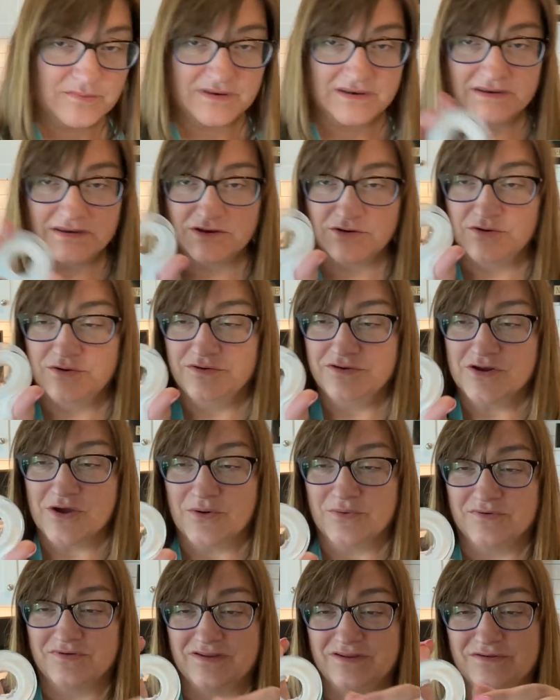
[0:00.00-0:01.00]
been
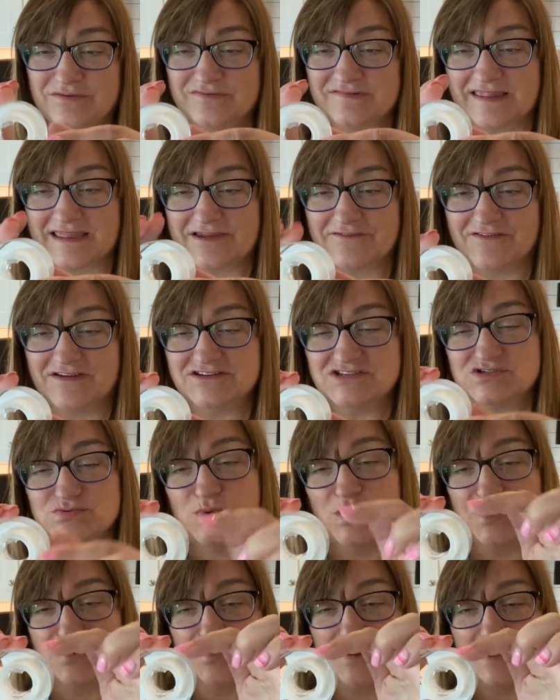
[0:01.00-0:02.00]
known to use, like if I just
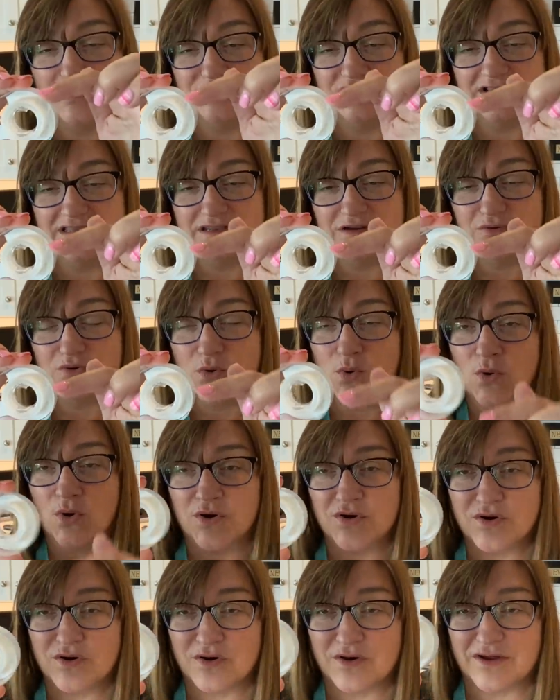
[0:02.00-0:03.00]
want to round a little
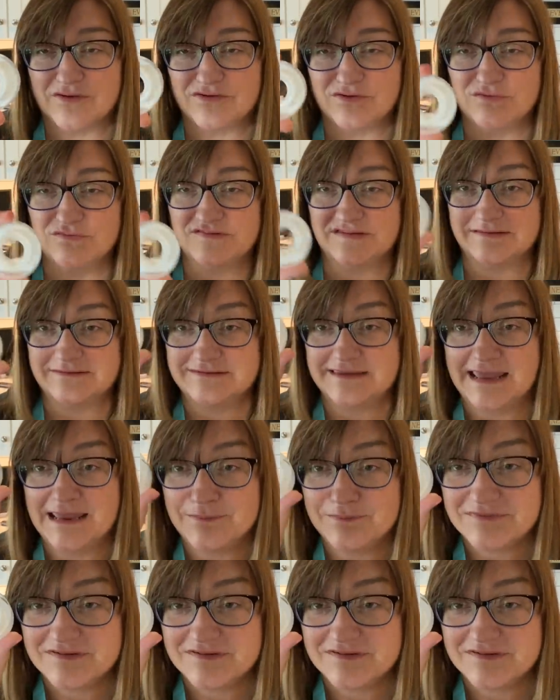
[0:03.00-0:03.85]
corner, I use a tape